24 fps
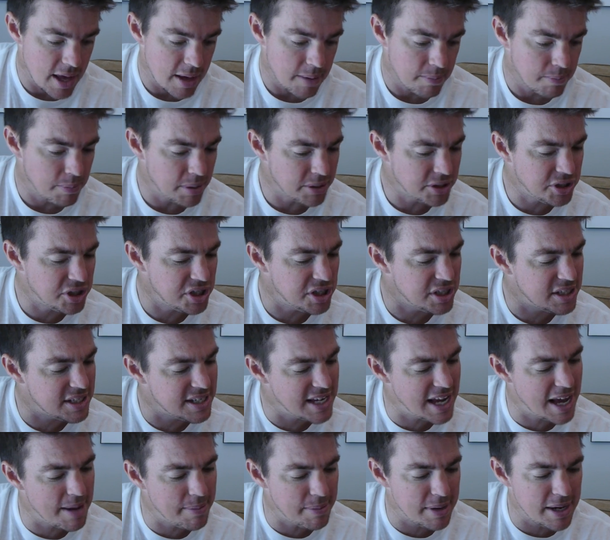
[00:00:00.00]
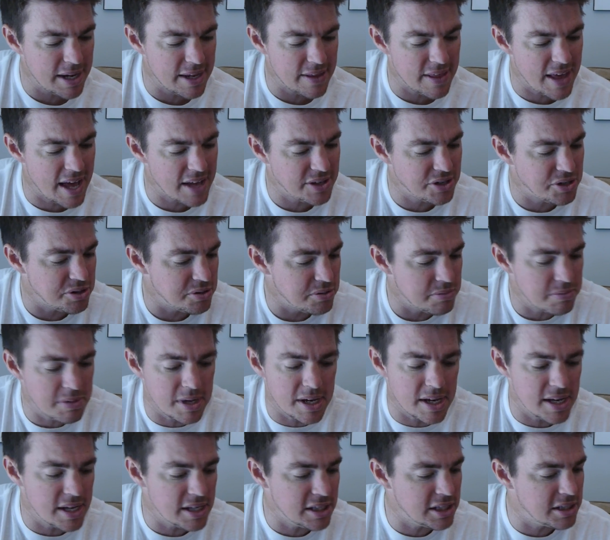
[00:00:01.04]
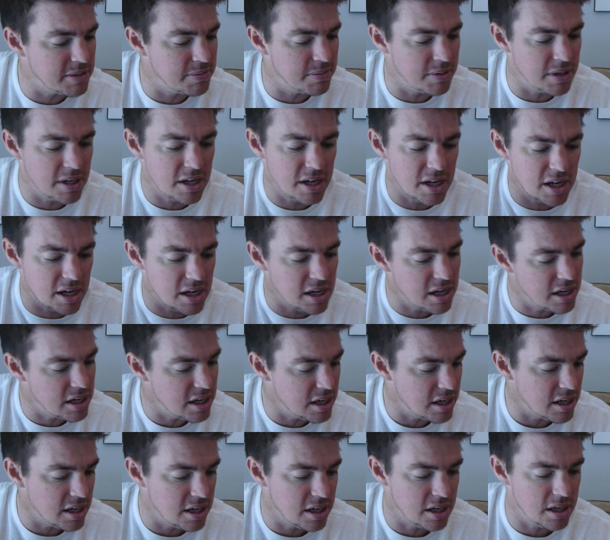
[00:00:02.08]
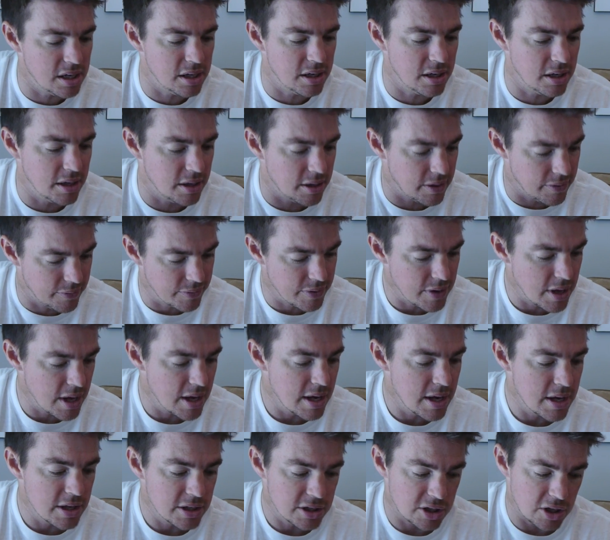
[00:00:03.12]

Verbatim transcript: But you tell me that you miss me.